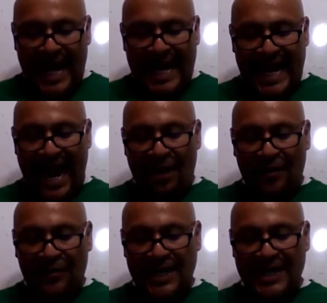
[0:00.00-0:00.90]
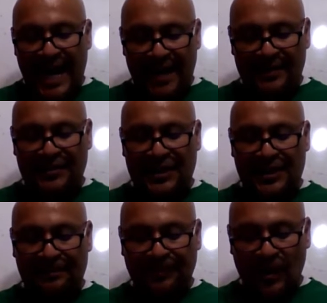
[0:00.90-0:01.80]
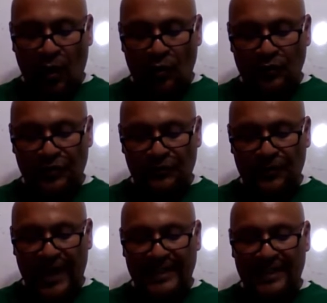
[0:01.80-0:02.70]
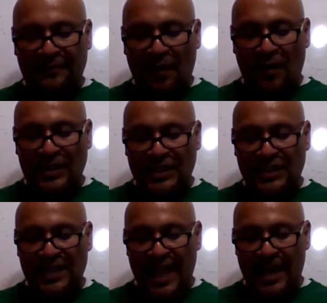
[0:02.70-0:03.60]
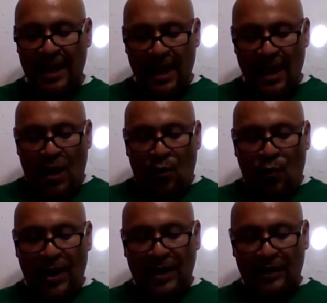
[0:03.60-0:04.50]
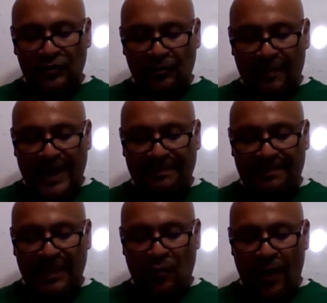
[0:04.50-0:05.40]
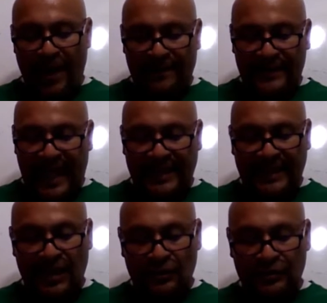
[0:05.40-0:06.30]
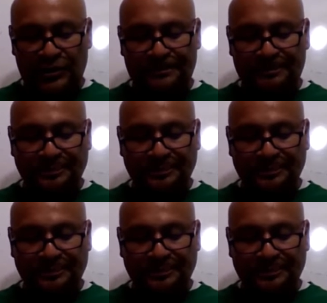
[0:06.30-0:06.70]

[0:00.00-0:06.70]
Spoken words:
Now, green energy. Ocean rises fall each day. Wind also makes big waves in the ocean.